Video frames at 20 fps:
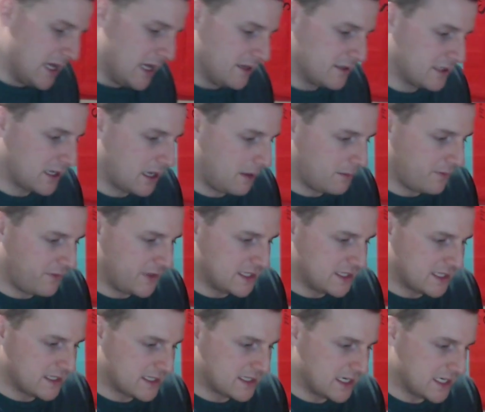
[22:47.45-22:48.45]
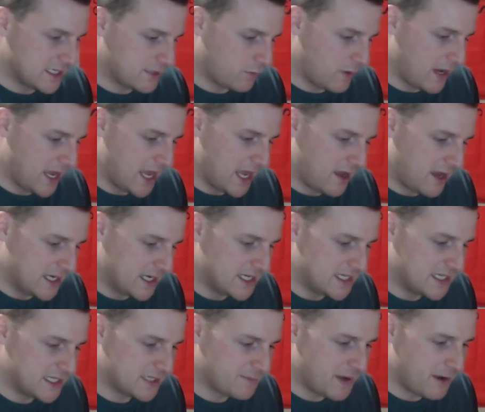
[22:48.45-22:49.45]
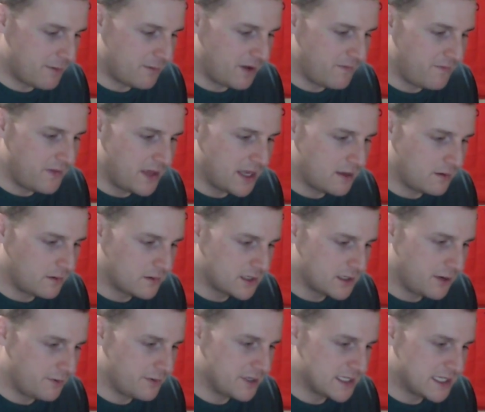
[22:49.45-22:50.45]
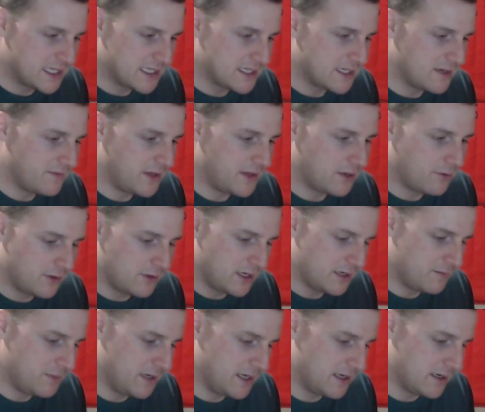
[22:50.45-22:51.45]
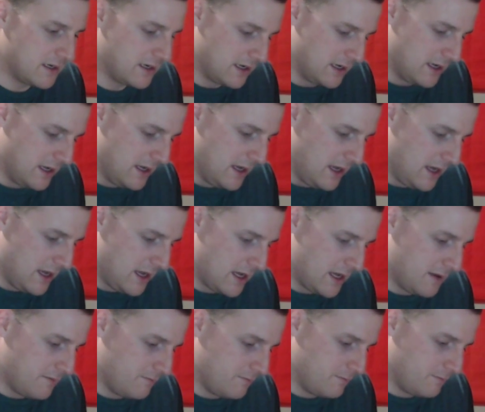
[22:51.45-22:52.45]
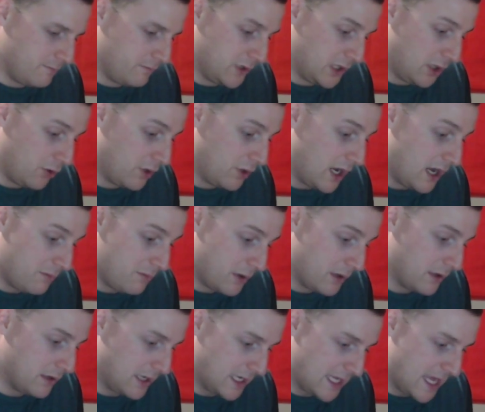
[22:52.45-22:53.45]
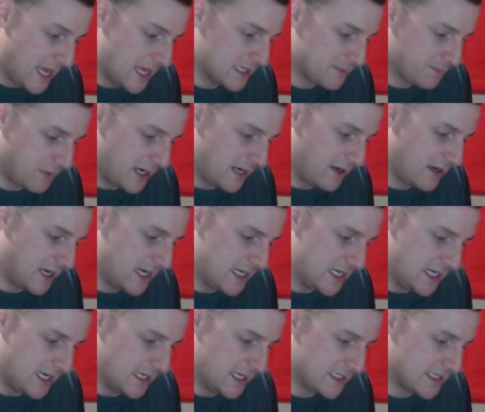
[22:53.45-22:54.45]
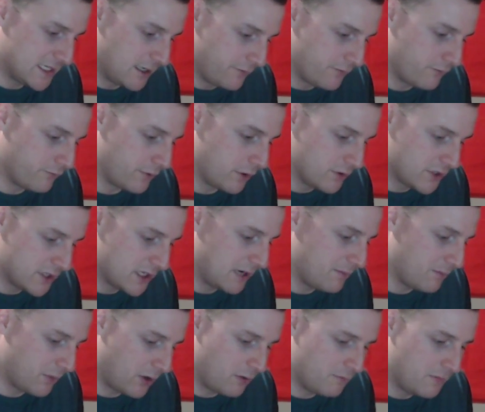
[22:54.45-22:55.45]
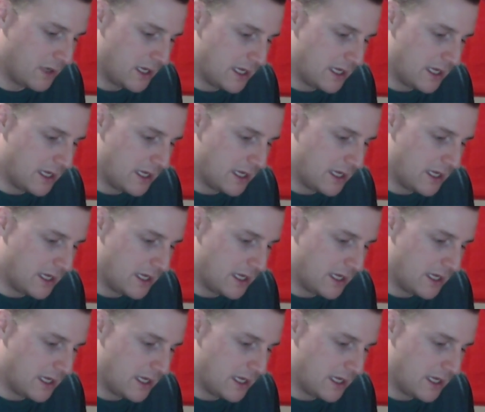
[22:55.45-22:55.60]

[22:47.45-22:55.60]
There's a couple of instances where I had to dismount my vehicle to go and assist in a vehicle that had been blown up, I guess, by an IED itself, a roadside bomb.